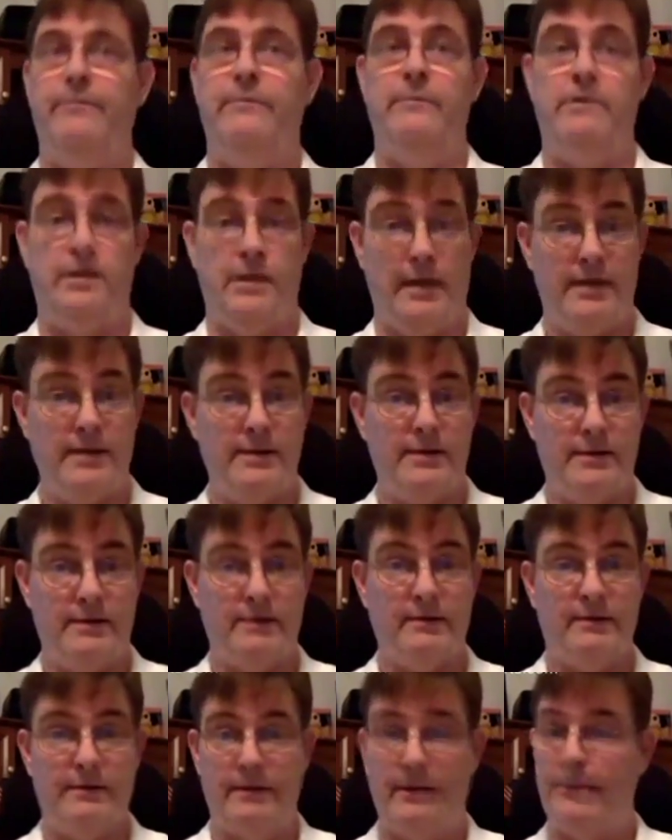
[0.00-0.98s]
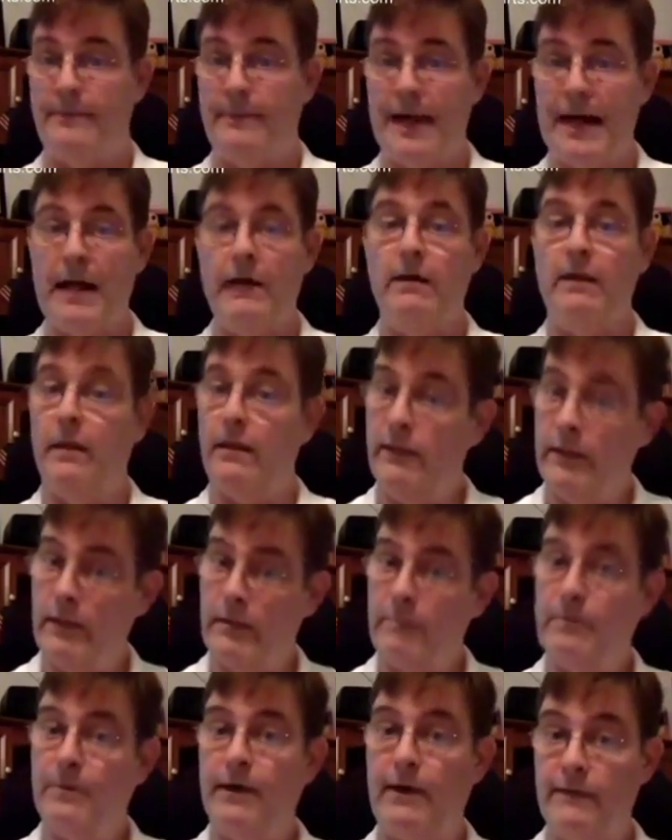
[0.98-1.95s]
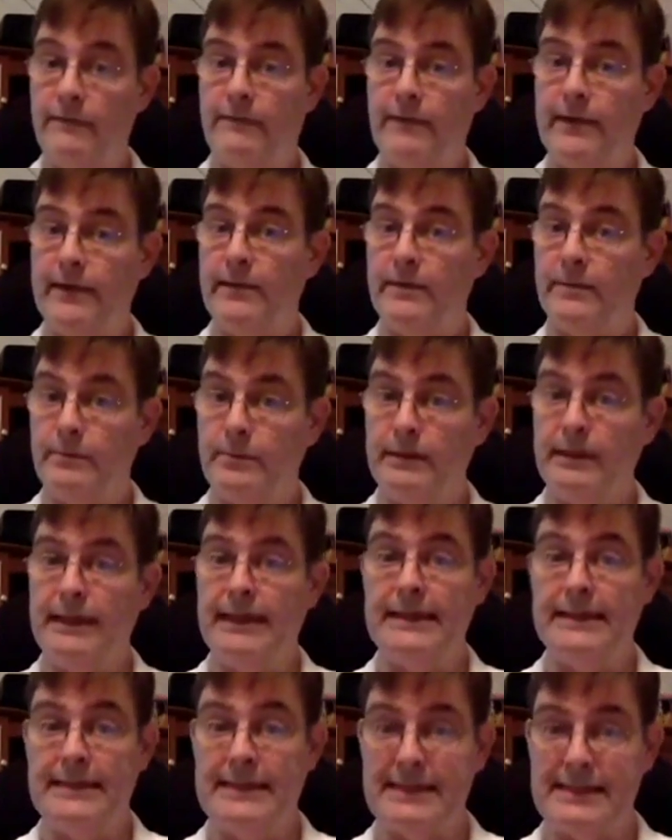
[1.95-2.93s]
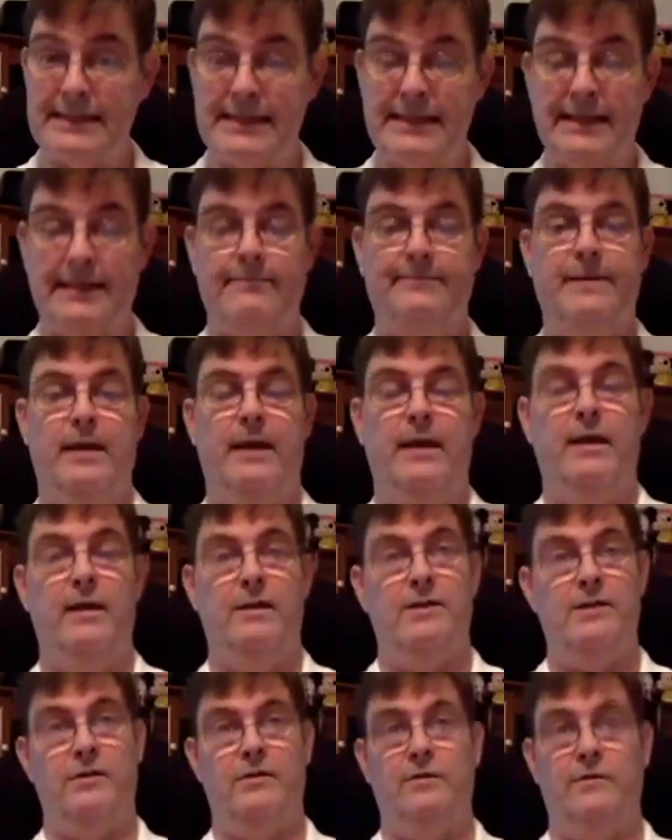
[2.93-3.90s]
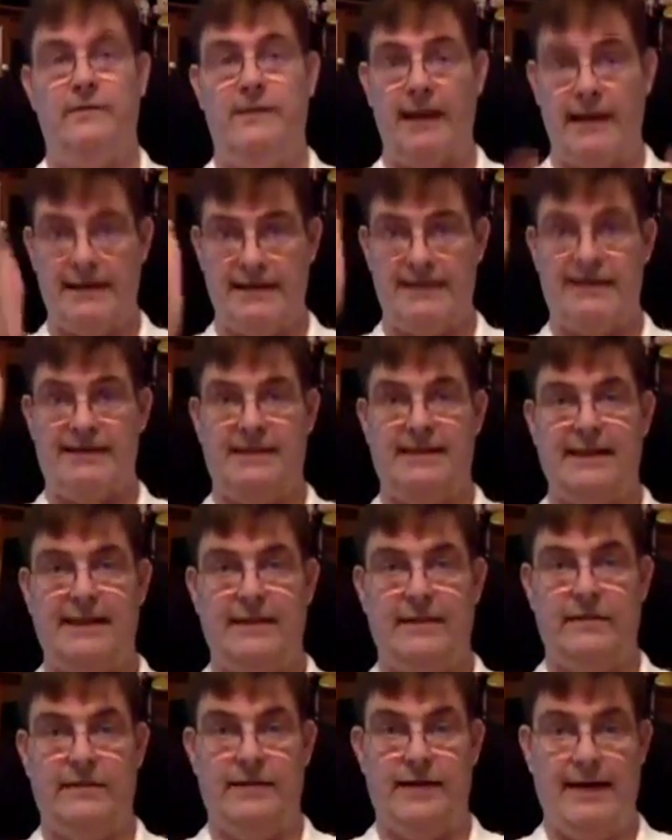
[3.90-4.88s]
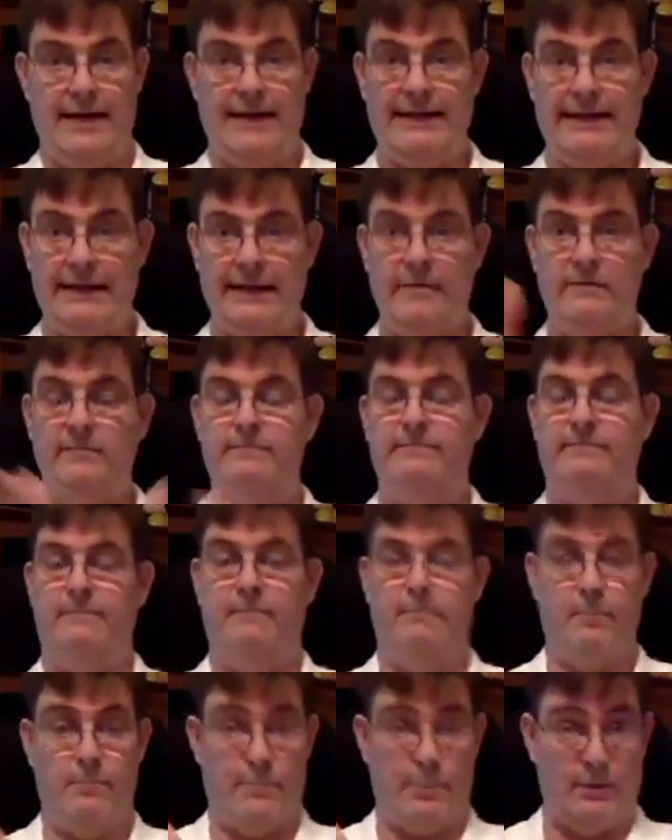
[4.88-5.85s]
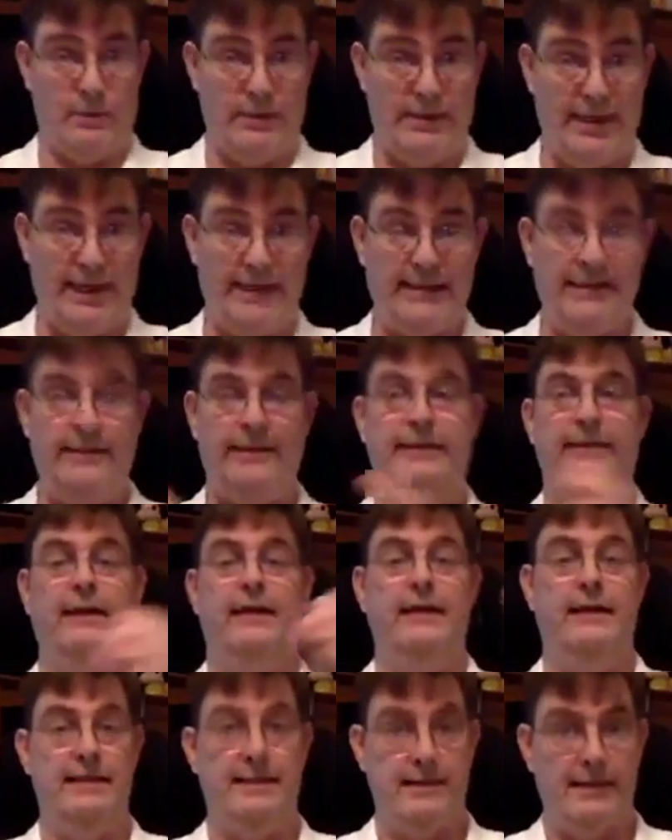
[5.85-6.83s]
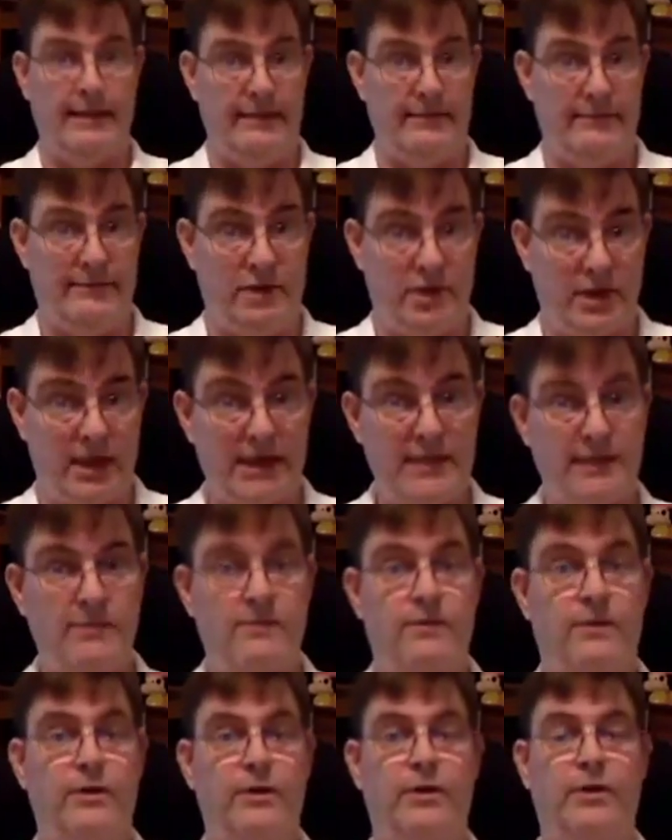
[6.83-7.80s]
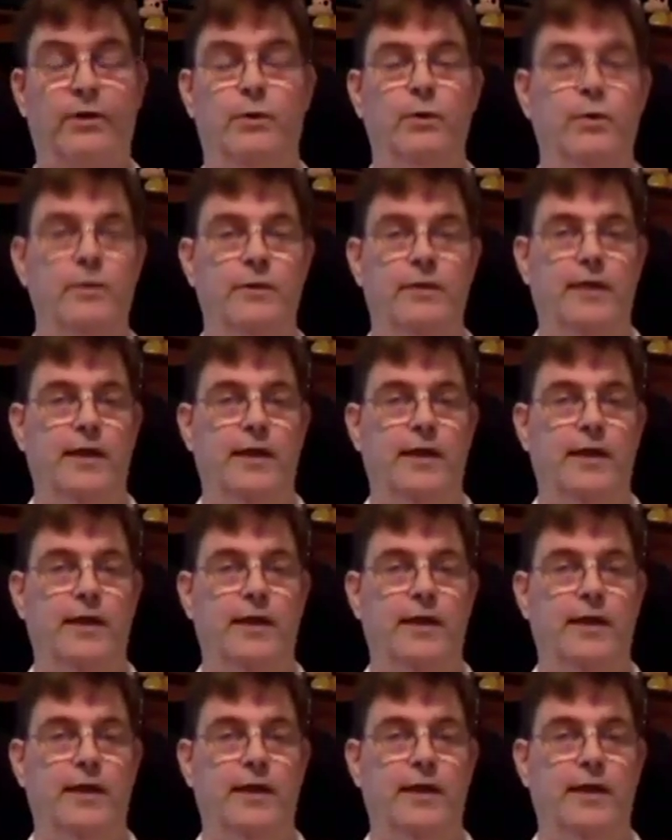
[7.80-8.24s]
Just about the perfect place to sit. So you've got a seat right there, protected, say just for you.